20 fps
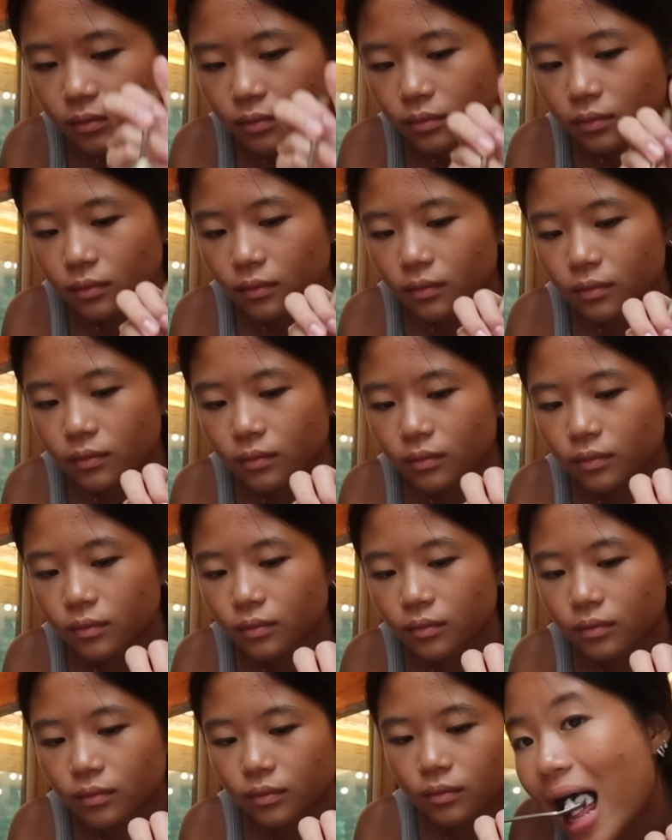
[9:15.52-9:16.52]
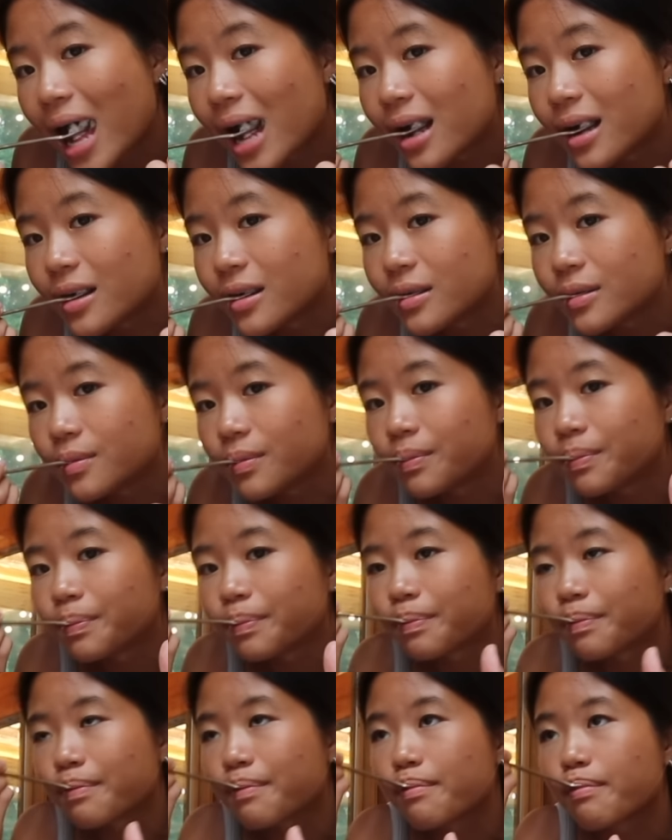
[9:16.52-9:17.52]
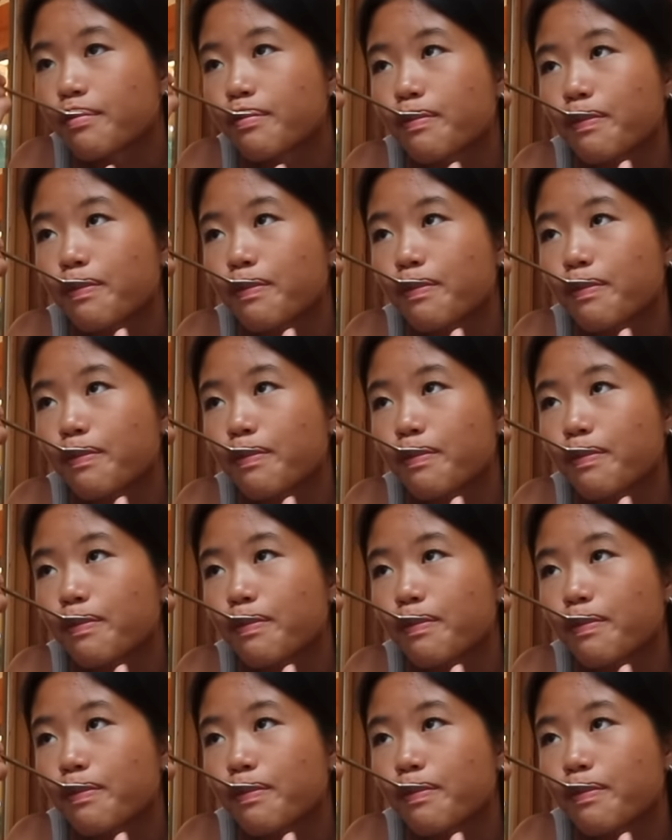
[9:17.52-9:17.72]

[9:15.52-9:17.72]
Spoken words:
[no speech]